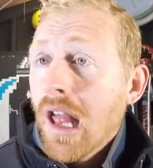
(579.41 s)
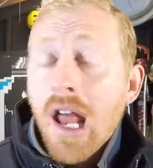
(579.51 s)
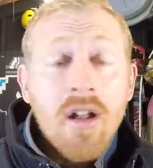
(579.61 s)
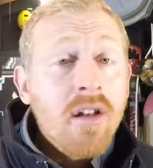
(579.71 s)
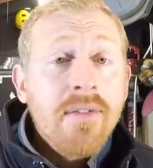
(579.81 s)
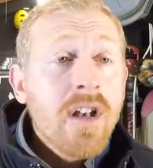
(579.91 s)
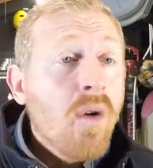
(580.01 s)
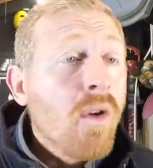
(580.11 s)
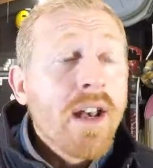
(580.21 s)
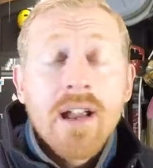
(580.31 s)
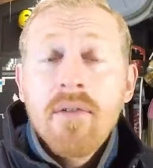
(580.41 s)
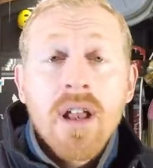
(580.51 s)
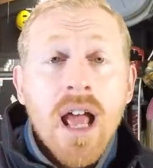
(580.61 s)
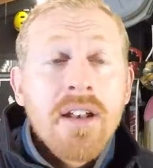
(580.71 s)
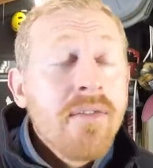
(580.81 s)
I don't even know. What are they?
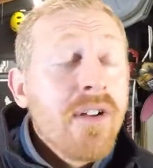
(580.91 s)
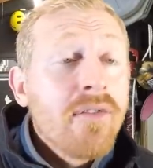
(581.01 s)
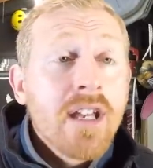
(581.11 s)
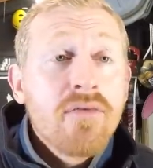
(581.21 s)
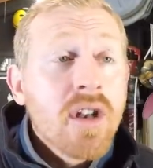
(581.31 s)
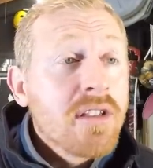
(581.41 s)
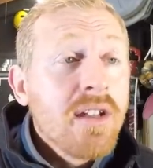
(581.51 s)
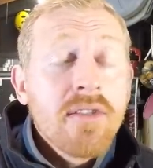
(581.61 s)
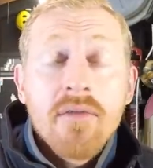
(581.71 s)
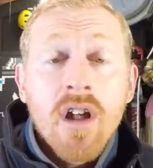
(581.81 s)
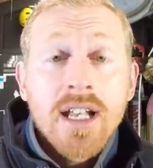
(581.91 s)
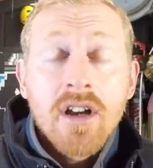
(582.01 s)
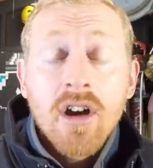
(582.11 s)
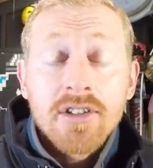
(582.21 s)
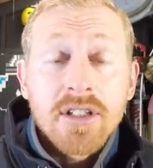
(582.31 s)
I don't even know if they ride
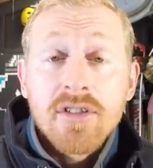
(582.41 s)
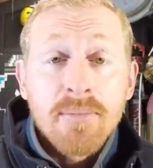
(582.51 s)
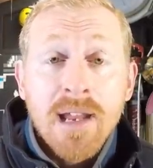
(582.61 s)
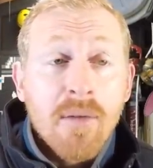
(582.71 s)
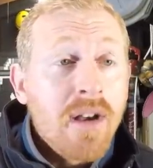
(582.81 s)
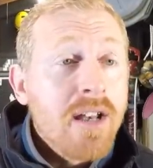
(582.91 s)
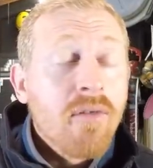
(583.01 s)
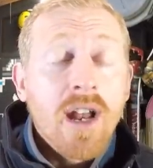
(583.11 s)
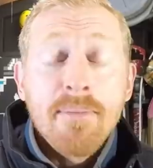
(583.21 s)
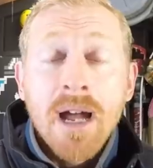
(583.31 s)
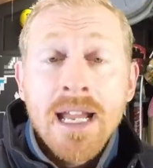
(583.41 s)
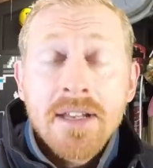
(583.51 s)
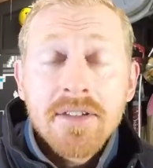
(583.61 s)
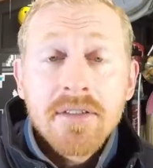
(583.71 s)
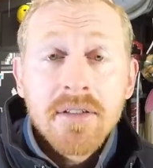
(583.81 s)
cars in Japan. What do they ride?
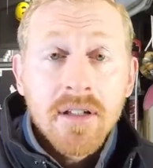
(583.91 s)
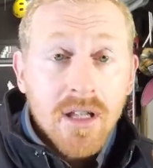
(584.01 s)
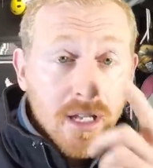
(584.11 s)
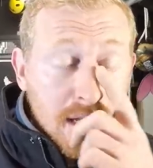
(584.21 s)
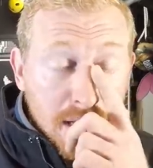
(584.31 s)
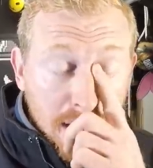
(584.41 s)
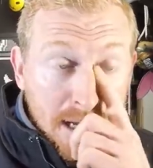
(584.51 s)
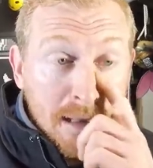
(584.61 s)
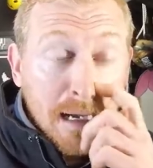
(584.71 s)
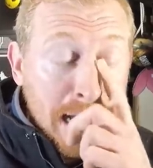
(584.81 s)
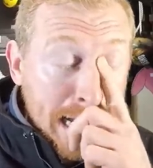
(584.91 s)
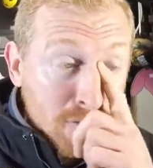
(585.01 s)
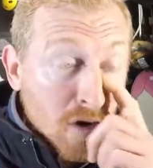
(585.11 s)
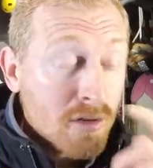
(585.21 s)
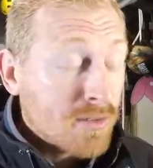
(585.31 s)
Bikes? Another guy
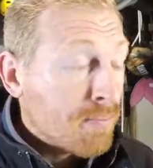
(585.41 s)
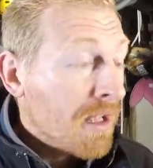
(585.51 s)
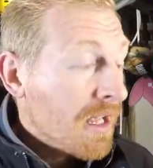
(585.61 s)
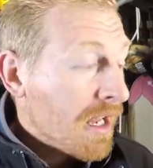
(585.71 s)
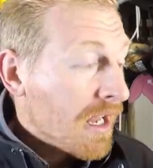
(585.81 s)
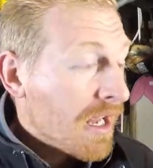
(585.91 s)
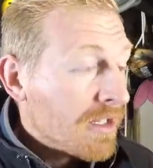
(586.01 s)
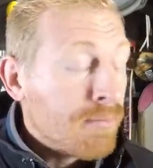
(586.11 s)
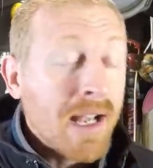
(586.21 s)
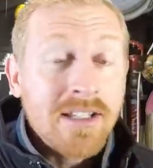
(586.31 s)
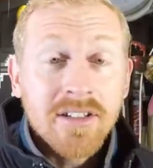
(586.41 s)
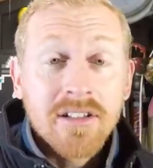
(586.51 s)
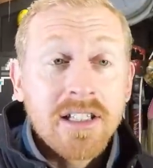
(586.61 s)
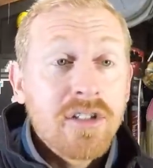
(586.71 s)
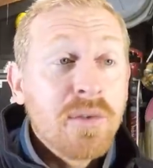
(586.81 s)
rode his
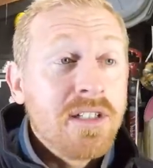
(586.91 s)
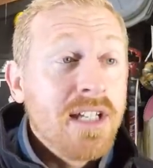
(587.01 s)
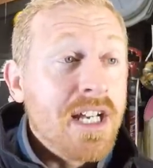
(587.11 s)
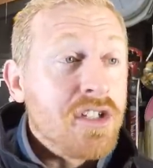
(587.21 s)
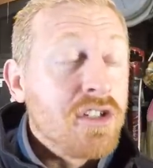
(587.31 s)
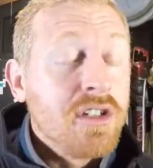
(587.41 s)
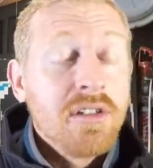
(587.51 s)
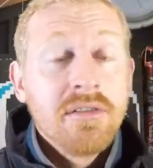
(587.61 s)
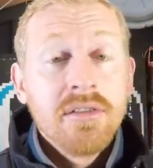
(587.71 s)
bicycle into a ditch.